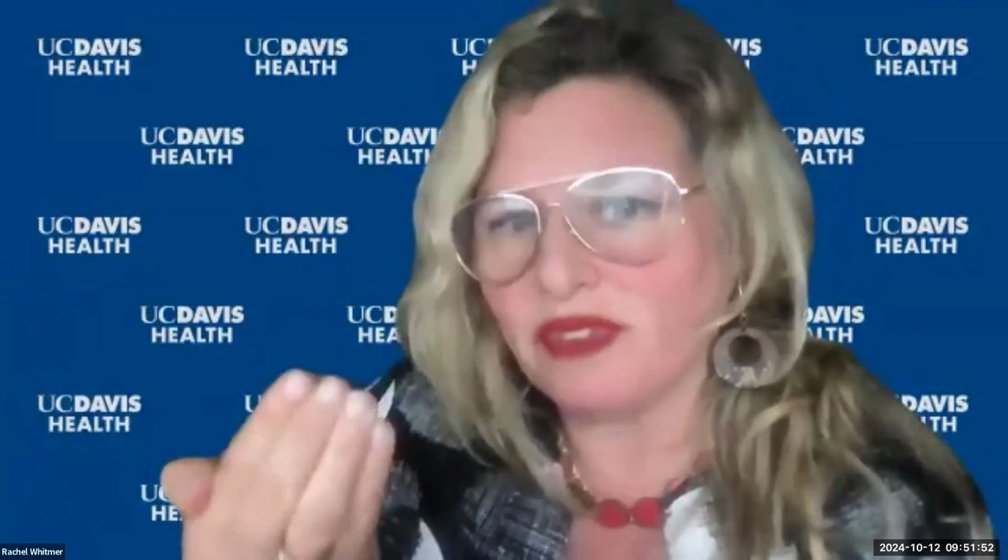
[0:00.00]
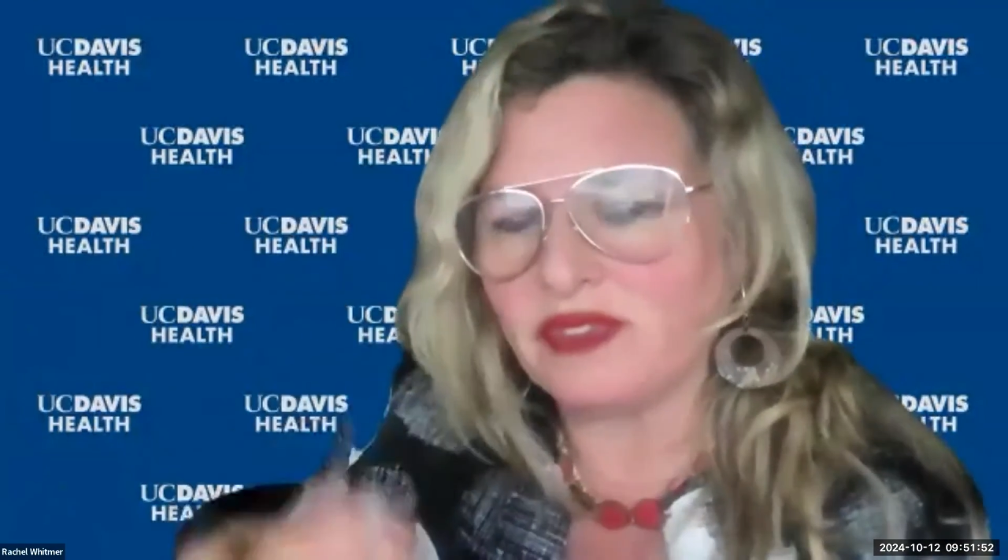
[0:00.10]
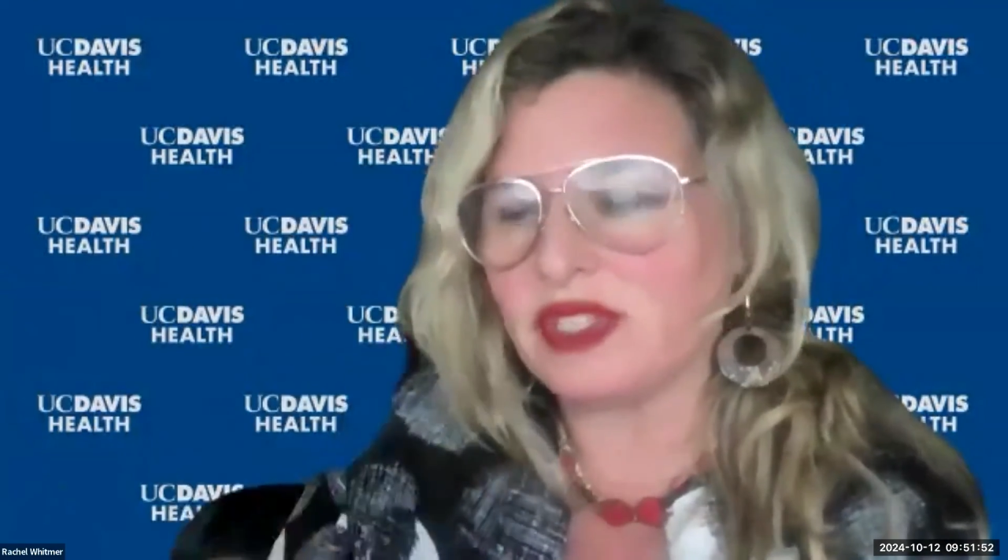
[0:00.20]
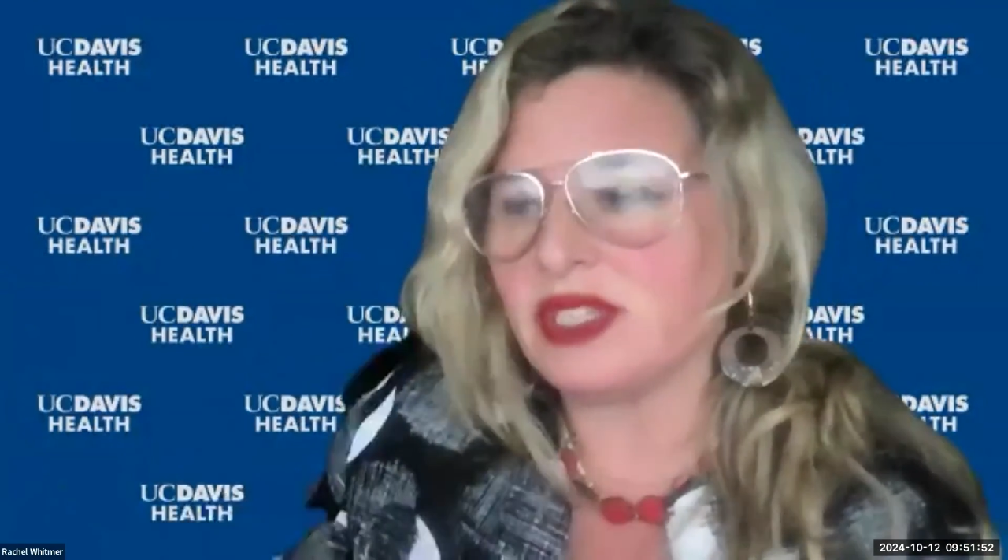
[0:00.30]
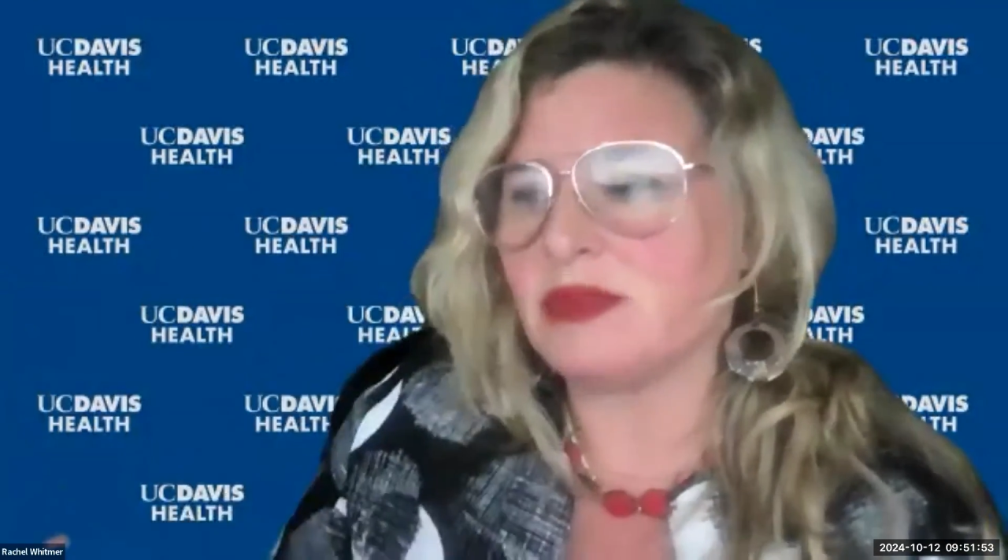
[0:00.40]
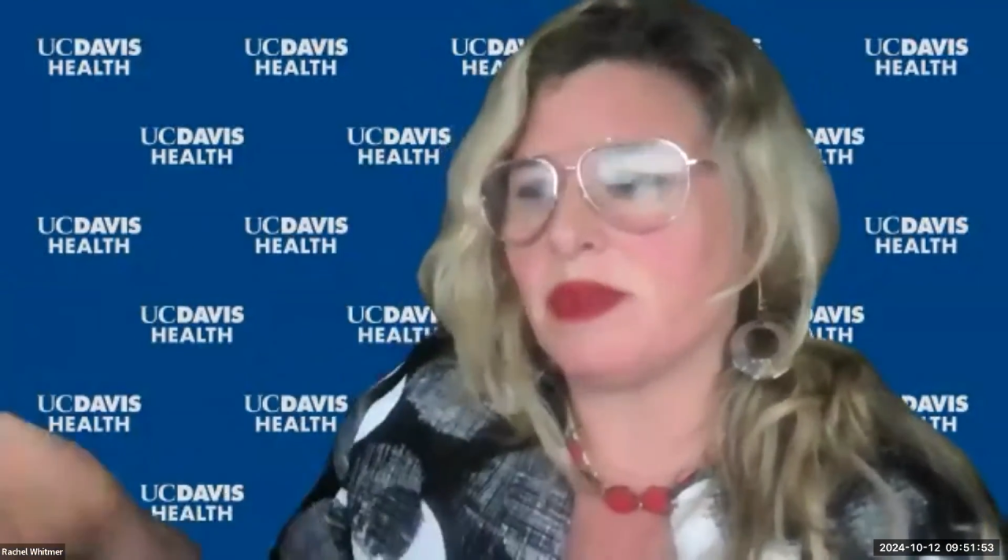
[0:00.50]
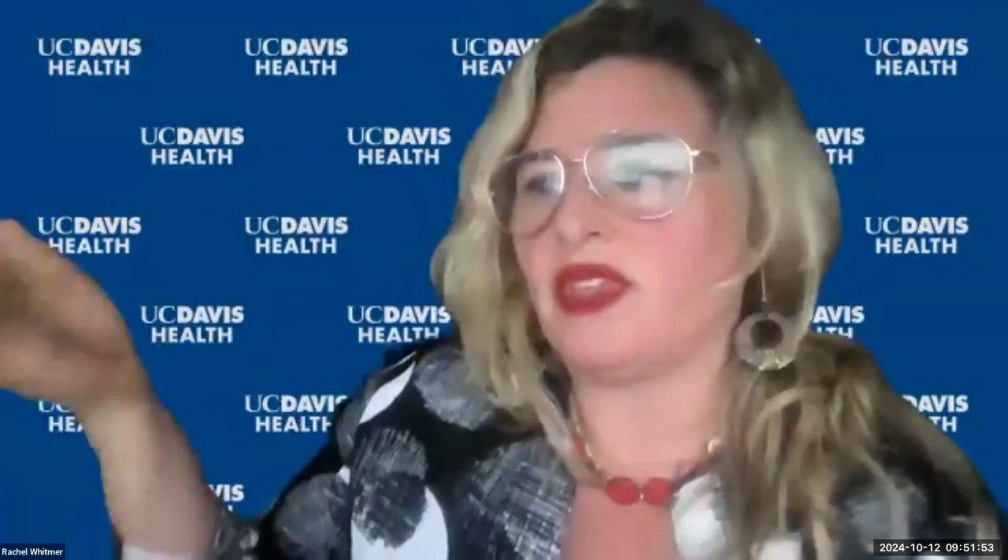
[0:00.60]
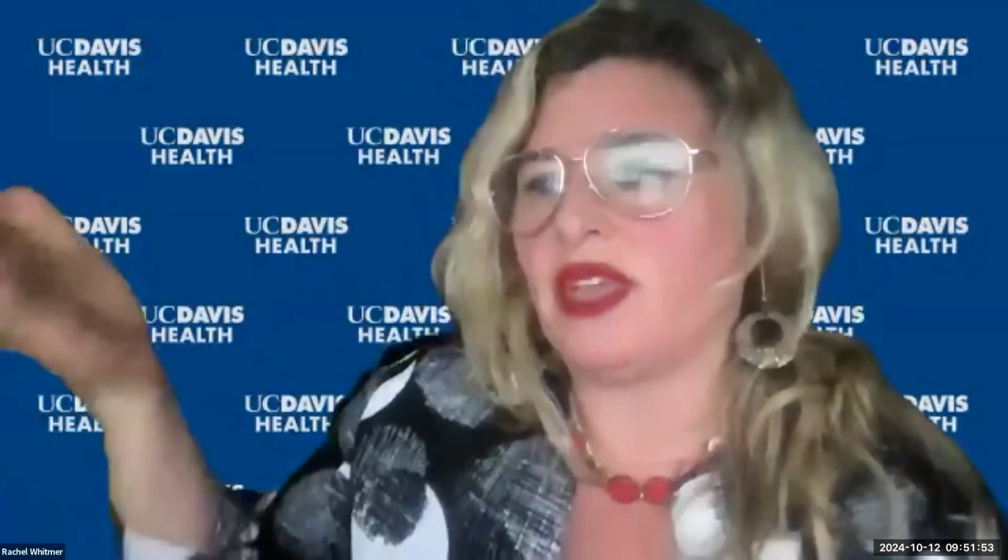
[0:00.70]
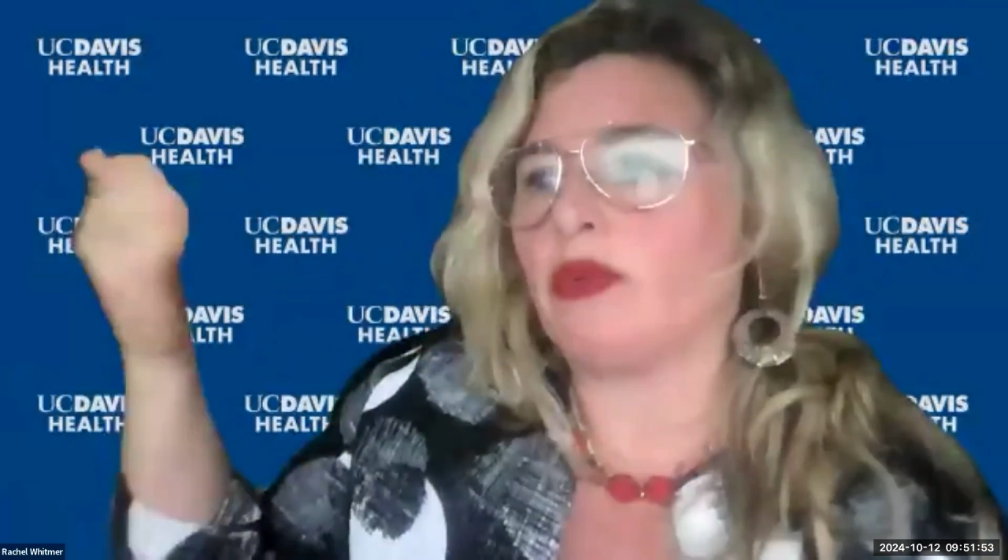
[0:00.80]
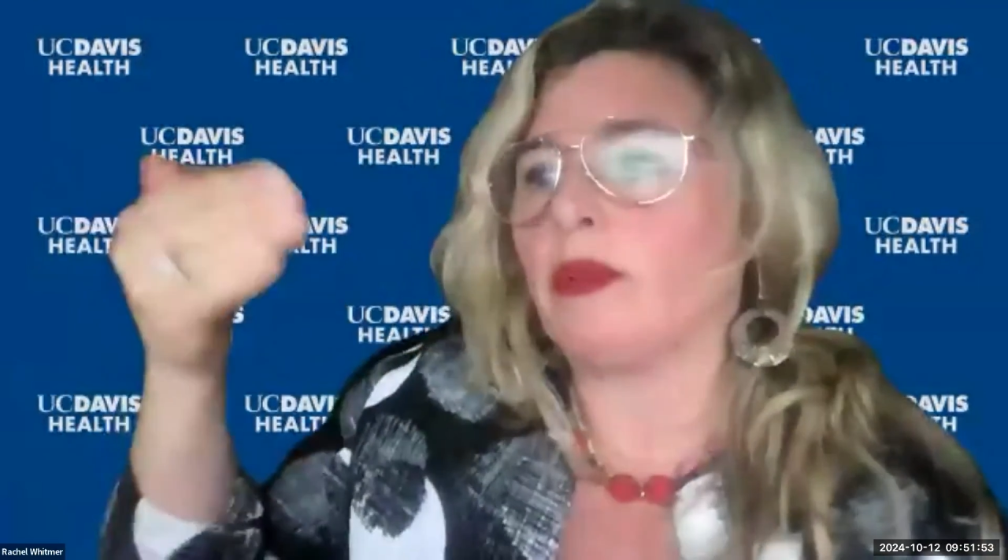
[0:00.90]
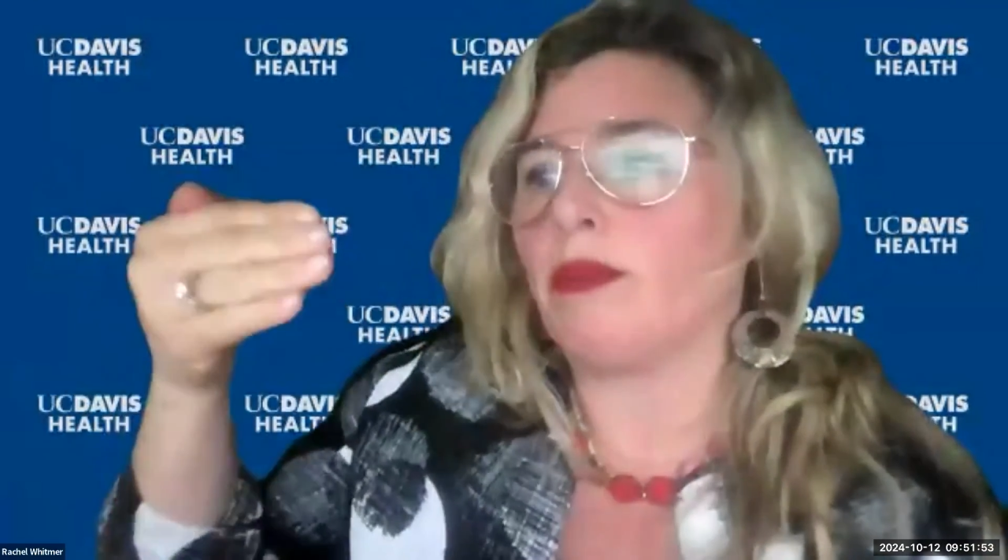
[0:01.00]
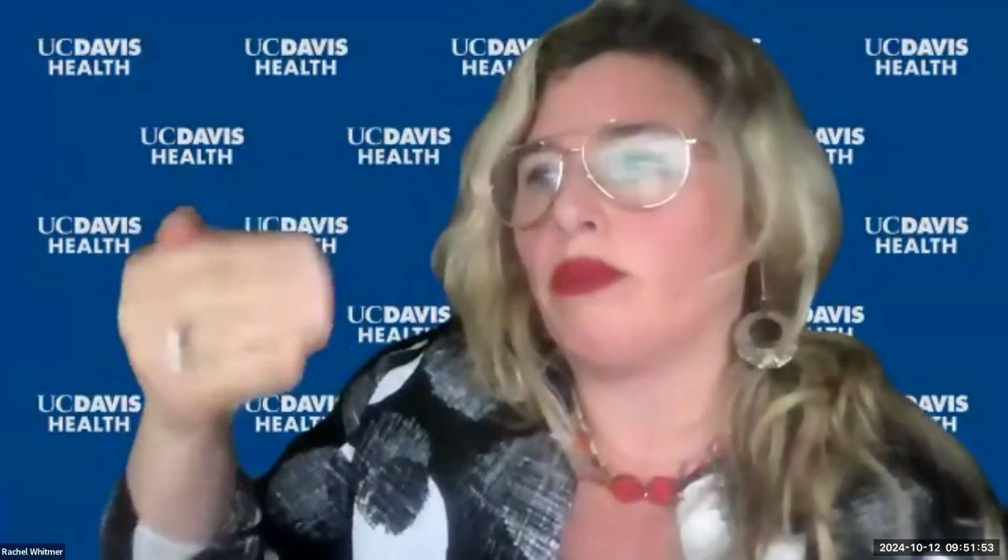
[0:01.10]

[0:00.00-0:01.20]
50s, but they